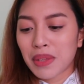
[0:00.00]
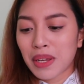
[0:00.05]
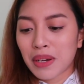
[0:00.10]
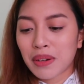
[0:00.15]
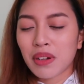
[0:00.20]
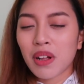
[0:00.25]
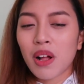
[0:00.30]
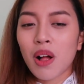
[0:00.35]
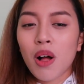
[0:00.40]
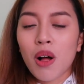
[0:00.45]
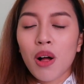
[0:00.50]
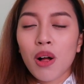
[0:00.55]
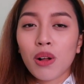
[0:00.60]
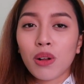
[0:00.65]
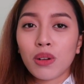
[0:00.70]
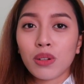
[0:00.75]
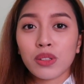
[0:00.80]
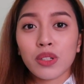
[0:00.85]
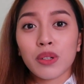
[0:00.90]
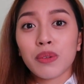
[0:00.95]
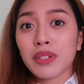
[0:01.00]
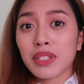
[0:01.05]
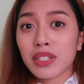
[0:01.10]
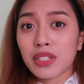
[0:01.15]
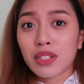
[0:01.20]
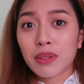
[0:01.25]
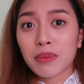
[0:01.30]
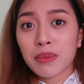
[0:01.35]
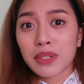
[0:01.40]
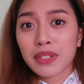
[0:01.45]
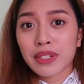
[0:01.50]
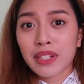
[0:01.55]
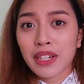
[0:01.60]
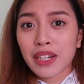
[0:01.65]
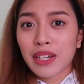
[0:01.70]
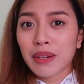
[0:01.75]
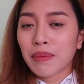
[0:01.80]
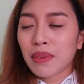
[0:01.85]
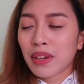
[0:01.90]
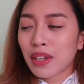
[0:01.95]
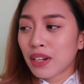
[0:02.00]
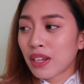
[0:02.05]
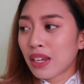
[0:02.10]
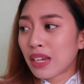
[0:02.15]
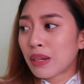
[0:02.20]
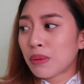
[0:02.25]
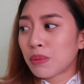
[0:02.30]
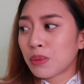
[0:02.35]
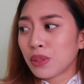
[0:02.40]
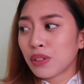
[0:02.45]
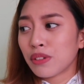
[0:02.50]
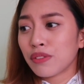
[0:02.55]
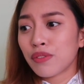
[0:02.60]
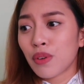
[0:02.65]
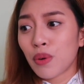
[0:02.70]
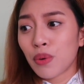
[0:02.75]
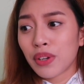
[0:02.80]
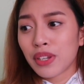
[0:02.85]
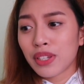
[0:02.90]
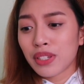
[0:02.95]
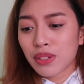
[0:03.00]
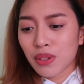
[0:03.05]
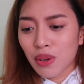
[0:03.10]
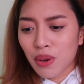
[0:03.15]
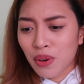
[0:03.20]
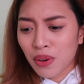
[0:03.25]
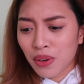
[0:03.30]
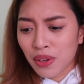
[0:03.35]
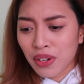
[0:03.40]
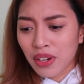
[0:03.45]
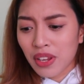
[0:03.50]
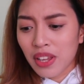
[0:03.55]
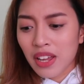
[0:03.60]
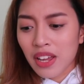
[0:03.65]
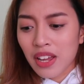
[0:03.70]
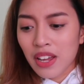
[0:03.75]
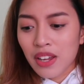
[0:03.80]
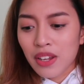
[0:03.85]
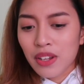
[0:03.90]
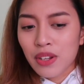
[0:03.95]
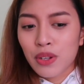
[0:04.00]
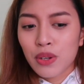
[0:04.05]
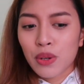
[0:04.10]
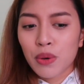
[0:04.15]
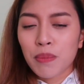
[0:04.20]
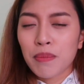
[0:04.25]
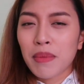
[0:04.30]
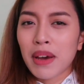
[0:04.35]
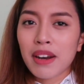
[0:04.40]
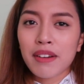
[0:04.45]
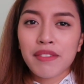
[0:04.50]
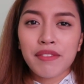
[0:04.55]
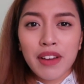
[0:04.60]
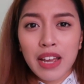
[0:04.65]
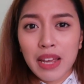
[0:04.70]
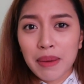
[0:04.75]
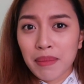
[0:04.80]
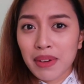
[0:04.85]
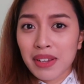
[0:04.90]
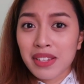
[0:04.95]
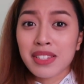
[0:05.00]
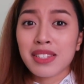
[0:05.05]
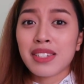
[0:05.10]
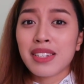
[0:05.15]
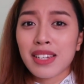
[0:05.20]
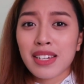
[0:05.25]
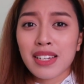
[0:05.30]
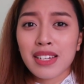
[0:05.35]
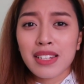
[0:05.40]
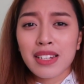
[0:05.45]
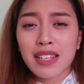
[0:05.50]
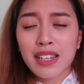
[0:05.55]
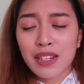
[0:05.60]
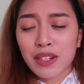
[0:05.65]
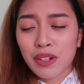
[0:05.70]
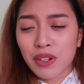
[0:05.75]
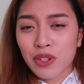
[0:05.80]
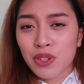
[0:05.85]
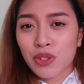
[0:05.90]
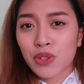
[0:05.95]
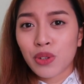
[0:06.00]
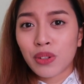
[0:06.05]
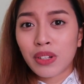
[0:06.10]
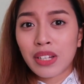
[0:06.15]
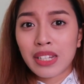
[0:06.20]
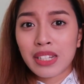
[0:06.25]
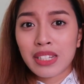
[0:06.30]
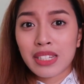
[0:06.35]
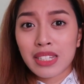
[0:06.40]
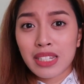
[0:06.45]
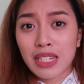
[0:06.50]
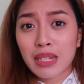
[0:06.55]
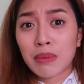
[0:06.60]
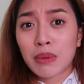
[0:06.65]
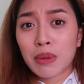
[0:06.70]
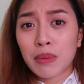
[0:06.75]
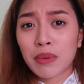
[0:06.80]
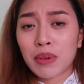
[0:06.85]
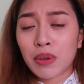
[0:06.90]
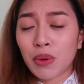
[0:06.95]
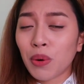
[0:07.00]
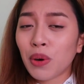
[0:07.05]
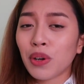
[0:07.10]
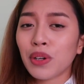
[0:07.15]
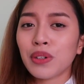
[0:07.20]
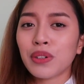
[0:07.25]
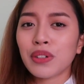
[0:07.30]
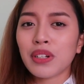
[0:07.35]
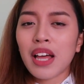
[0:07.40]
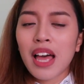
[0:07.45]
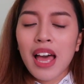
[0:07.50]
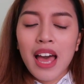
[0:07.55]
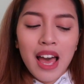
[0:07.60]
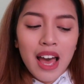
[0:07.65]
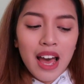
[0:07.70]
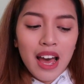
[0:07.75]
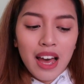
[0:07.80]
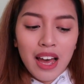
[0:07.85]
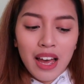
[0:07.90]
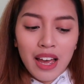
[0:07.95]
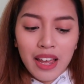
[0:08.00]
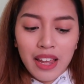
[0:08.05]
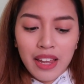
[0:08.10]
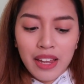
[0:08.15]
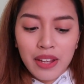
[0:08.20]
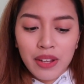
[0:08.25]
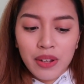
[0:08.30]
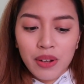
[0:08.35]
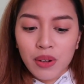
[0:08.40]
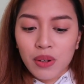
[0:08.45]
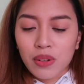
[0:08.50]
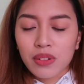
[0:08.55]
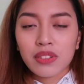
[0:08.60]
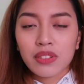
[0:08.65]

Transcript: Now, although it's summertime and I would focus on, you know, mattifying my skin and controlling the sebum and oil, I